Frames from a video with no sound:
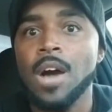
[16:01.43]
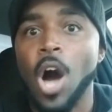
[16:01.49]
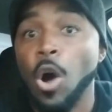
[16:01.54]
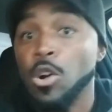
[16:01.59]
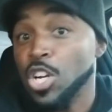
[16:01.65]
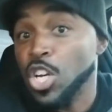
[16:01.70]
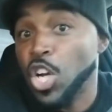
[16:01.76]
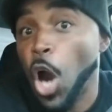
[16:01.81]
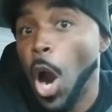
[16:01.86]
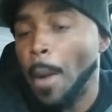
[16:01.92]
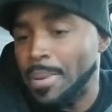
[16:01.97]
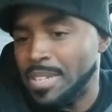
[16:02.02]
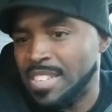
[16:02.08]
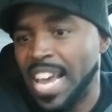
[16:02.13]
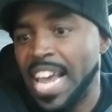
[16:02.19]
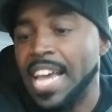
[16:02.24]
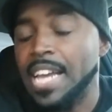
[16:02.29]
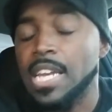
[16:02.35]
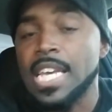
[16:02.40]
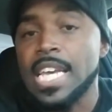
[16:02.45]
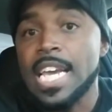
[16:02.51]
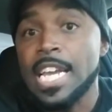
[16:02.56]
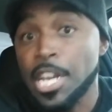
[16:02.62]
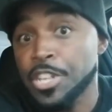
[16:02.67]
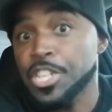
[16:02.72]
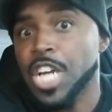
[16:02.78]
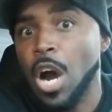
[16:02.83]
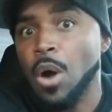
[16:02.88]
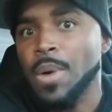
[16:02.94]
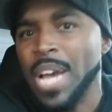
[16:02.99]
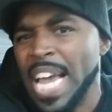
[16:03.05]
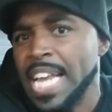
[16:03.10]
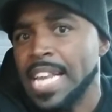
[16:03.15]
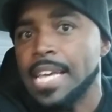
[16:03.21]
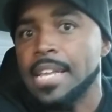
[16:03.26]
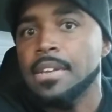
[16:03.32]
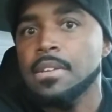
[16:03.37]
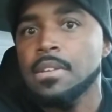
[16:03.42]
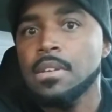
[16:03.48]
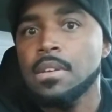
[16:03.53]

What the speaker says: On the garbage can lid. Here you go. Eat it.